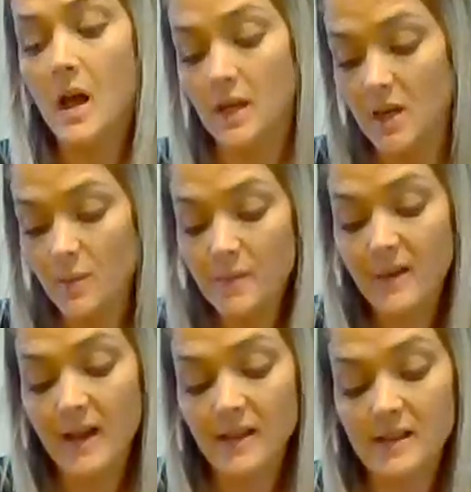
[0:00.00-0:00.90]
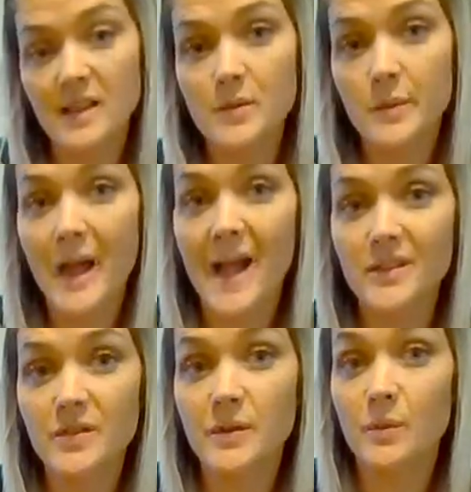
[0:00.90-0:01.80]
Keep in mind, these will
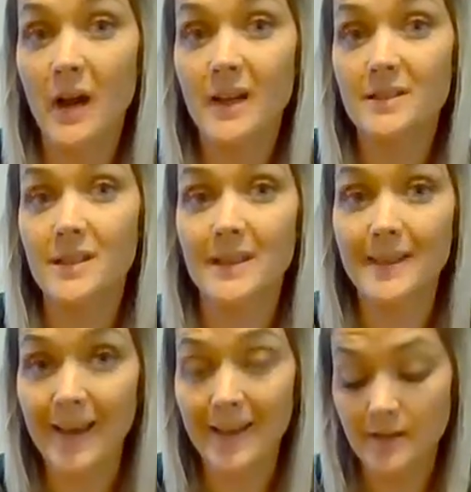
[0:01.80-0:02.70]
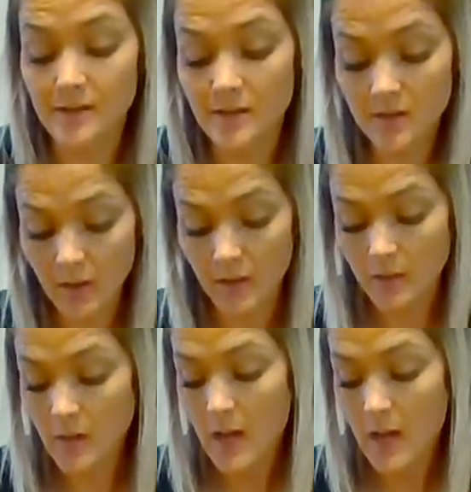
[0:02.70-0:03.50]
actually rise again. So,